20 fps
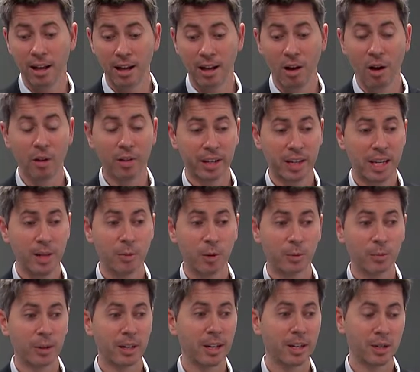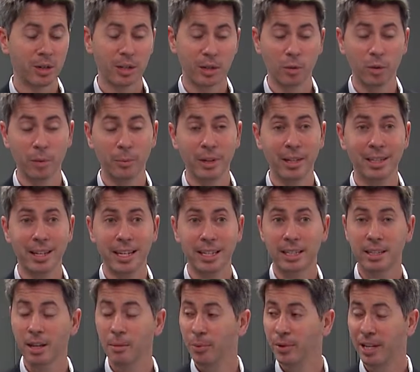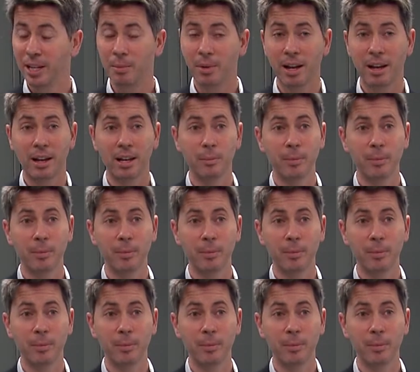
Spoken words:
all the keyboard percussion equipment, and timpani behind